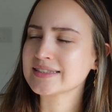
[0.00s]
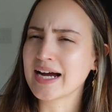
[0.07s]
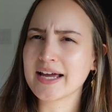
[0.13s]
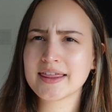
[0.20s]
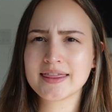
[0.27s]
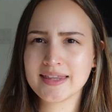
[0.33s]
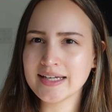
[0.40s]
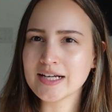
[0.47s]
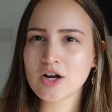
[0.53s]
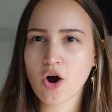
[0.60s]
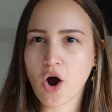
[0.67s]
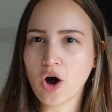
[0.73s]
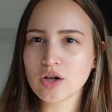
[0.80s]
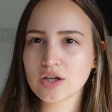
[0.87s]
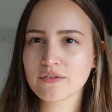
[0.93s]
I think
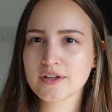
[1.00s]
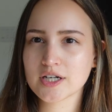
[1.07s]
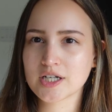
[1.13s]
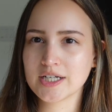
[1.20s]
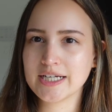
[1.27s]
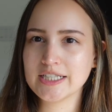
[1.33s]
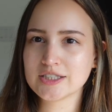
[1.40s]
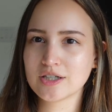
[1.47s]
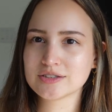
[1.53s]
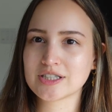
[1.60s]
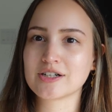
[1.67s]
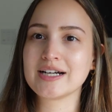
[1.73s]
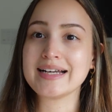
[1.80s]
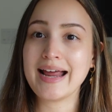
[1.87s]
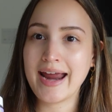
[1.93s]
all of their cookie doughs
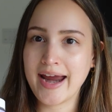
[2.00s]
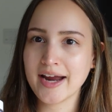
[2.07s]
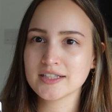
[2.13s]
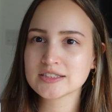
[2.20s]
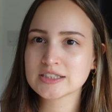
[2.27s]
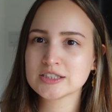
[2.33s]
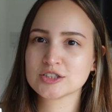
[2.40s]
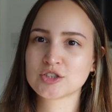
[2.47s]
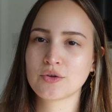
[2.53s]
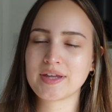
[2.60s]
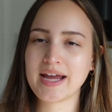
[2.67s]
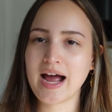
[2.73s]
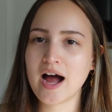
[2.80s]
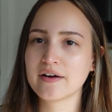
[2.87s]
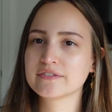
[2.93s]
are enhanced, so
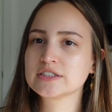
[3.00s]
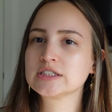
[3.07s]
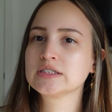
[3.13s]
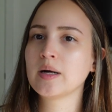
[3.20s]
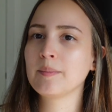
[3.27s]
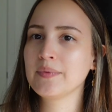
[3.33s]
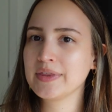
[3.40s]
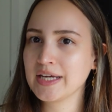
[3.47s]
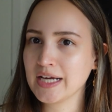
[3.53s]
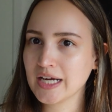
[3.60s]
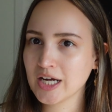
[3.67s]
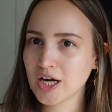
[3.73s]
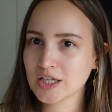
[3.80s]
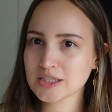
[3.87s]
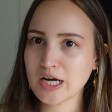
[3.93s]
they have
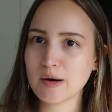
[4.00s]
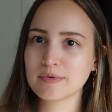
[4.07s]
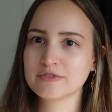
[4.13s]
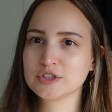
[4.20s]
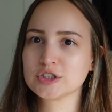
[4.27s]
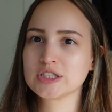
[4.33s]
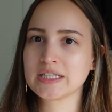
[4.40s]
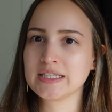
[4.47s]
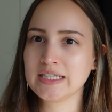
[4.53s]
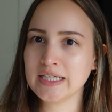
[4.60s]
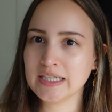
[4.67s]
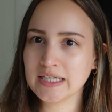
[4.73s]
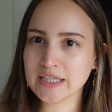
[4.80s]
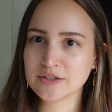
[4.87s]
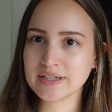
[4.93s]
something on top of just like
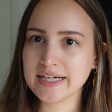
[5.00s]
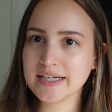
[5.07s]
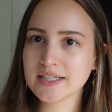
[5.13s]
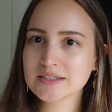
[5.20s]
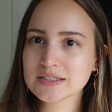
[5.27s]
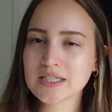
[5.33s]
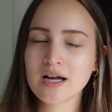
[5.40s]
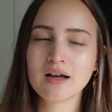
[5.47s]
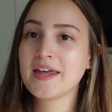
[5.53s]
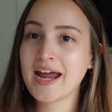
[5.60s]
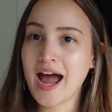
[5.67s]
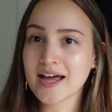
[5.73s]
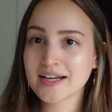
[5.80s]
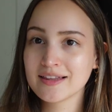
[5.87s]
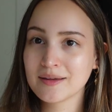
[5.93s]
the ingredients. They
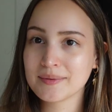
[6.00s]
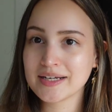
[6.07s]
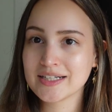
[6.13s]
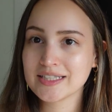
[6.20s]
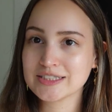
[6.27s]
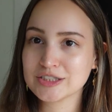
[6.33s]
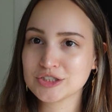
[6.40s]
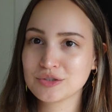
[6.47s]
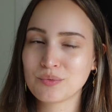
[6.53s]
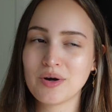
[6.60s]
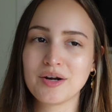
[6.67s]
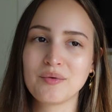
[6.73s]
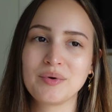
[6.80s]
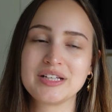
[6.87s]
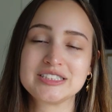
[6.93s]
had a limited edition
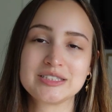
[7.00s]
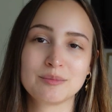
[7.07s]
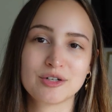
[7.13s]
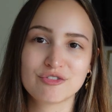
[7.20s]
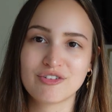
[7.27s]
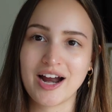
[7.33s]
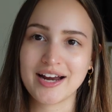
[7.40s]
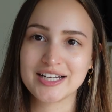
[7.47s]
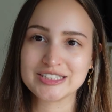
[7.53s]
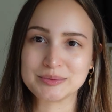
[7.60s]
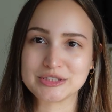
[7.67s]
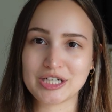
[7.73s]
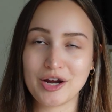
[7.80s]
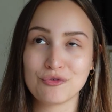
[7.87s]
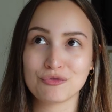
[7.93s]
one with Summer Fridays,
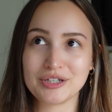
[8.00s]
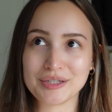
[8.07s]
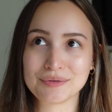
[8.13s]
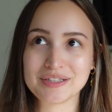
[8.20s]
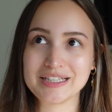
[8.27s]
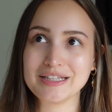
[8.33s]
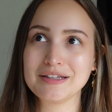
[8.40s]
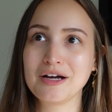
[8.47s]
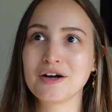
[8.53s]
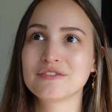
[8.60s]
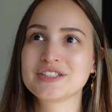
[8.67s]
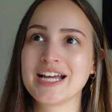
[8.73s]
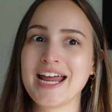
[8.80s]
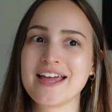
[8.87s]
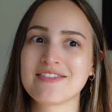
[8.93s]
which I really
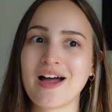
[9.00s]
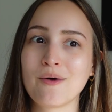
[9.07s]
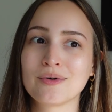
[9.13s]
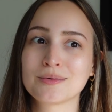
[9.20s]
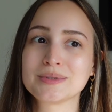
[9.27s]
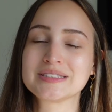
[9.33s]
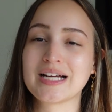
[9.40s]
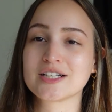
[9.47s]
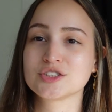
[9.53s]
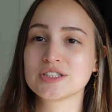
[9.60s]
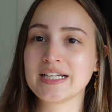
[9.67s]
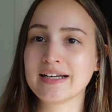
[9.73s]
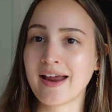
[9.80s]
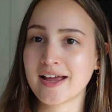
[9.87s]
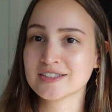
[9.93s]
loved, and that one was
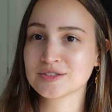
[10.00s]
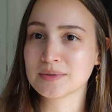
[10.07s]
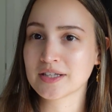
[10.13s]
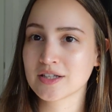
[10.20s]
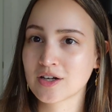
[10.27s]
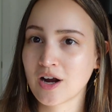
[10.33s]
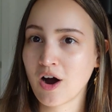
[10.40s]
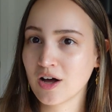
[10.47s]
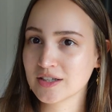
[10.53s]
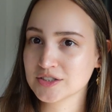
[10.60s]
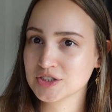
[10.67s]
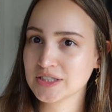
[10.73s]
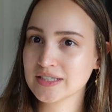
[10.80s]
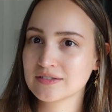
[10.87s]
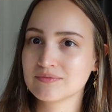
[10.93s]
actually enhanced with
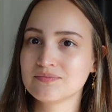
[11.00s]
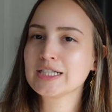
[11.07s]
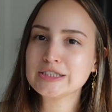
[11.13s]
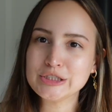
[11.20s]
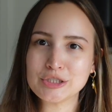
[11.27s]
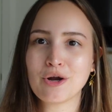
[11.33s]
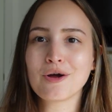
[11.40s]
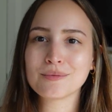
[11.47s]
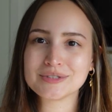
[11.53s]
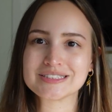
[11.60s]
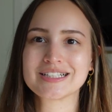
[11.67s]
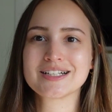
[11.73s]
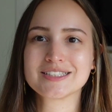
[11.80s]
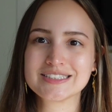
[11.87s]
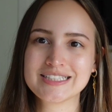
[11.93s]
collagen because, you know, it was
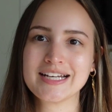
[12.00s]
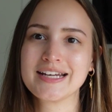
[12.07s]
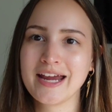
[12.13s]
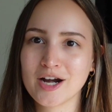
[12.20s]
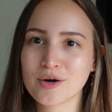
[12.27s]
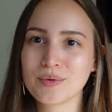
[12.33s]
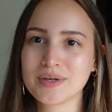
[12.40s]
like a skincare